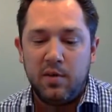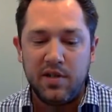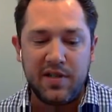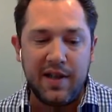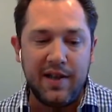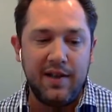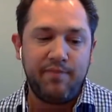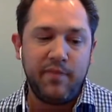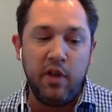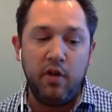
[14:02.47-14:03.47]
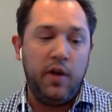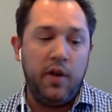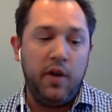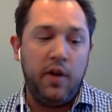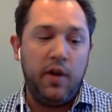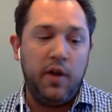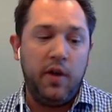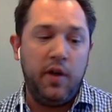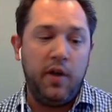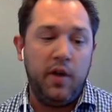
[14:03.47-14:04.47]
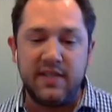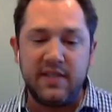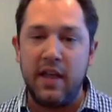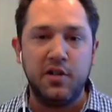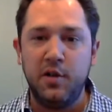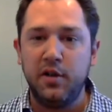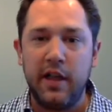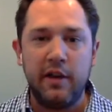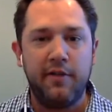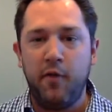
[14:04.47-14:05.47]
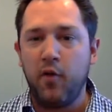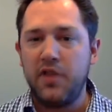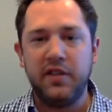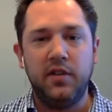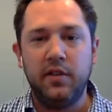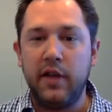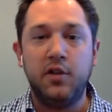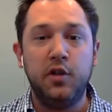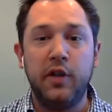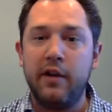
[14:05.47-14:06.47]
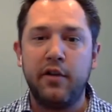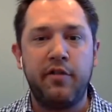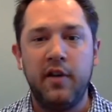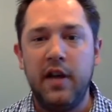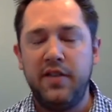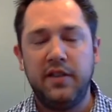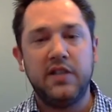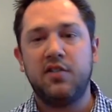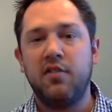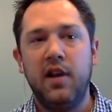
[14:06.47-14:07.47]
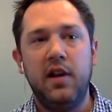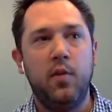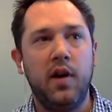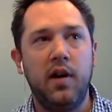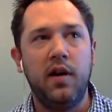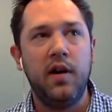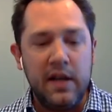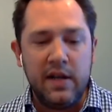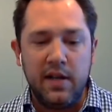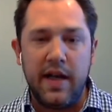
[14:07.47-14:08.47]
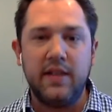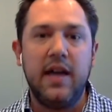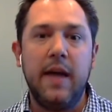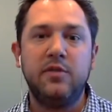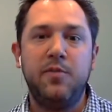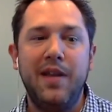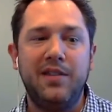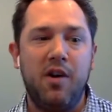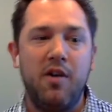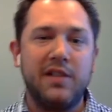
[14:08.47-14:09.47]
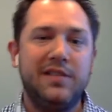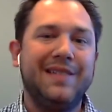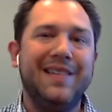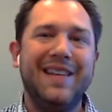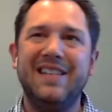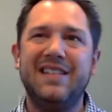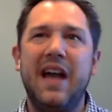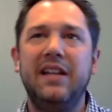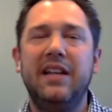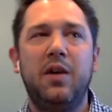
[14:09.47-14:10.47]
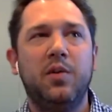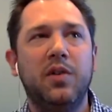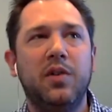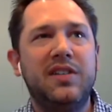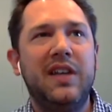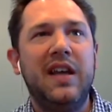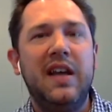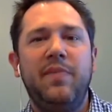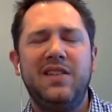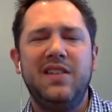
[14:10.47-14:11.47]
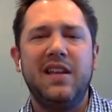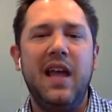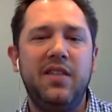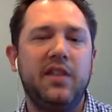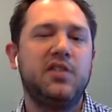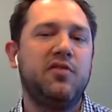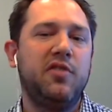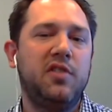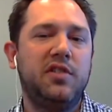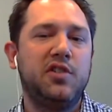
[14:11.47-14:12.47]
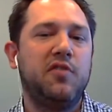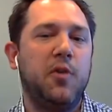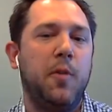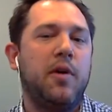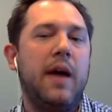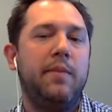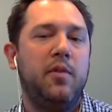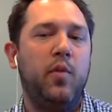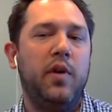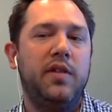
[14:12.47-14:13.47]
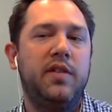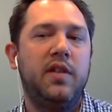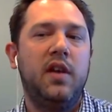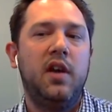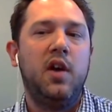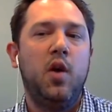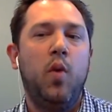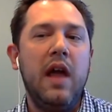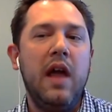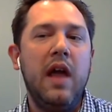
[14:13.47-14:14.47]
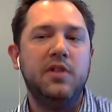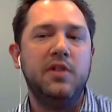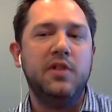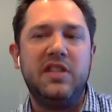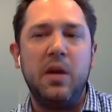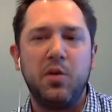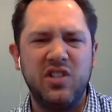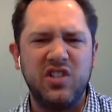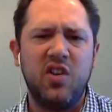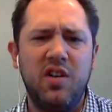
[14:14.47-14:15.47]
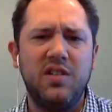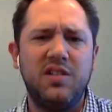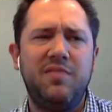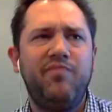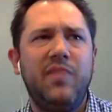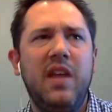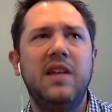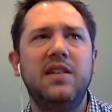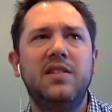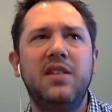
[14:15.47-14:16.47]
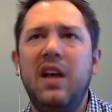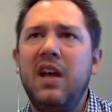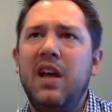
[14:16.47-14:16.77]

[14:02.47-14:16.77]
we'll say, summarize it, layer 2, layer 4, I think layer 2, layer 3, I think that's great, where a lot of time spent architecting and designing networks. And it's like, hey, like there's a real problem with what happens when this network's installed. And